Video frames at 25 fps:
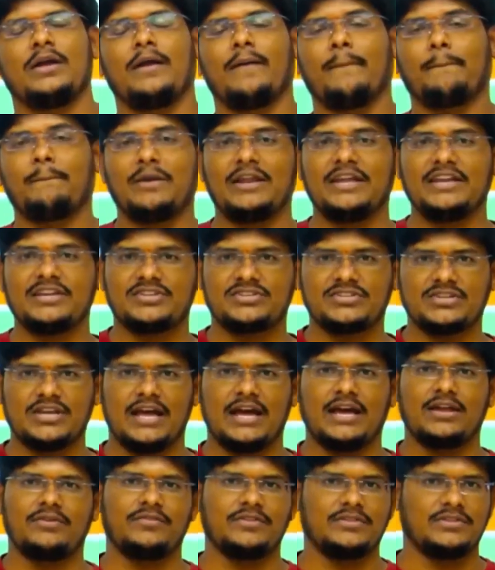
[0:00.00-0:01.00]
Please
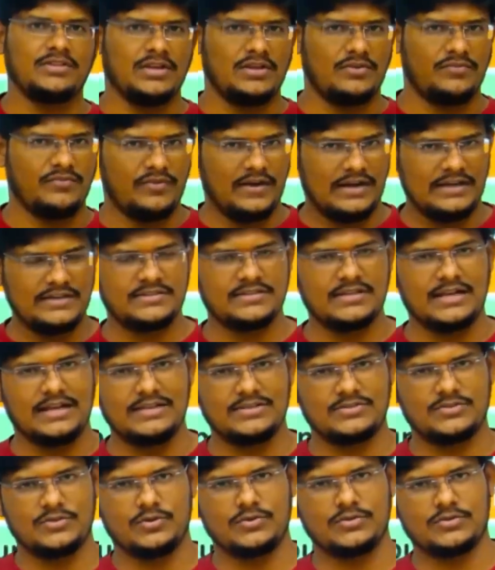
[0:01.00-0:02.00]
share with your friends
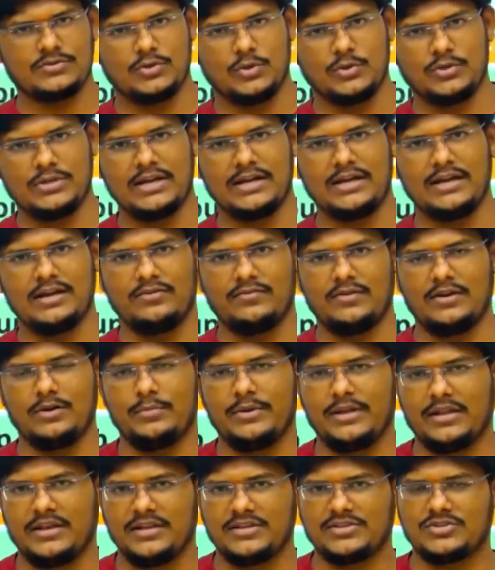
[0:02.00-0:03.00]
also, so that it will
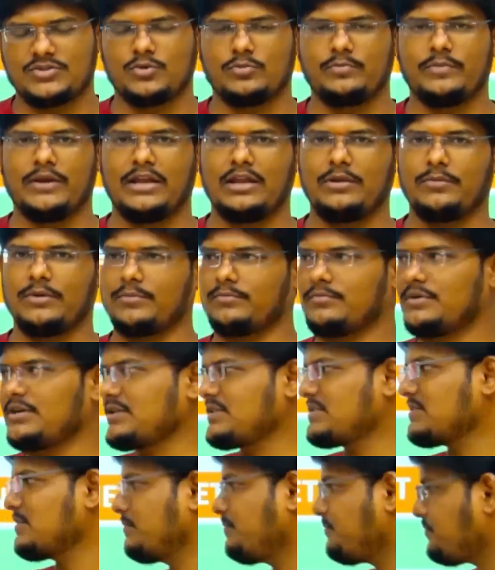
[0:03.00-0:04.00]
be reached to many
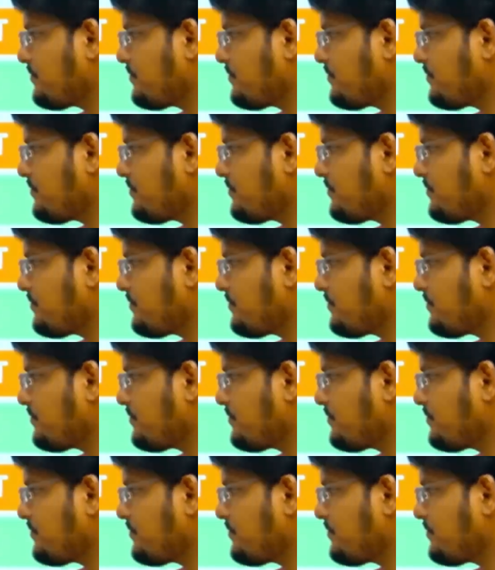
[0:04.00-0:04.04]
members.